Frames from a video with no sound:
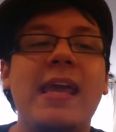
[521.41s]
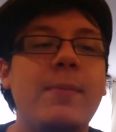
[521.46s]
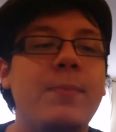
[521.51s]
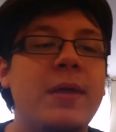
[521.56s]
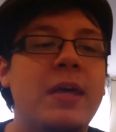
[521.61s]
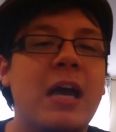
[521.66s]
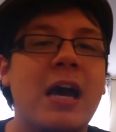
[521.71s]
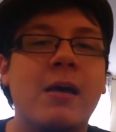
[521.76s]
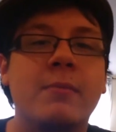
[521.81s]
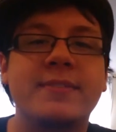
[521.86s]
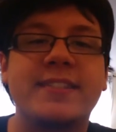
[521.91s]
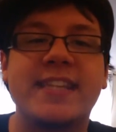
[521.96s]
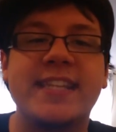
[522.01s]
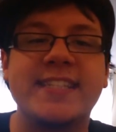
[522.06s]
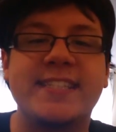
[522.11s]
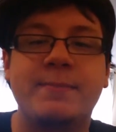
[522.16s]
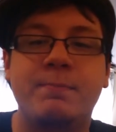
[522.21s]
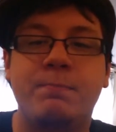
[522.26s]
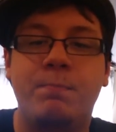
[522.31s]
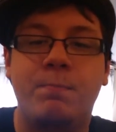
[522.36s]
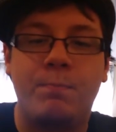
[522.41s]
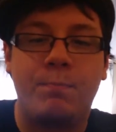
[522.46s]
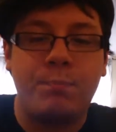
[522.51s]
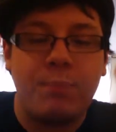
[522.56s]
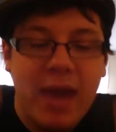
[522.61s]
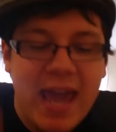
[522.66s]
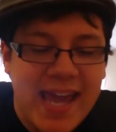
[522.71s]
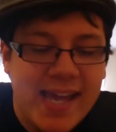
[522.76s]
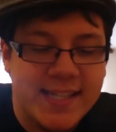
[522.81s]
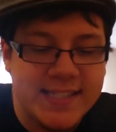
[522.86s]
He becomes this
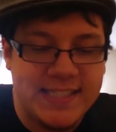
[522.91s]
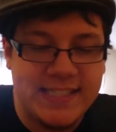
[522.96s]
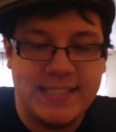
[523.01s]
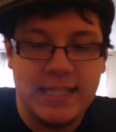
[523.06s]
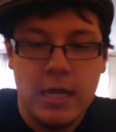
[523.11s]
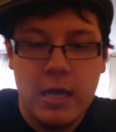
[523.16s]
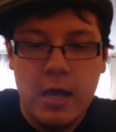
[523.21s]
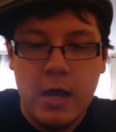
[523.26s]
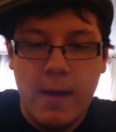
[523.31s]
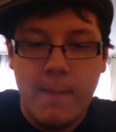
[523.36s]
base,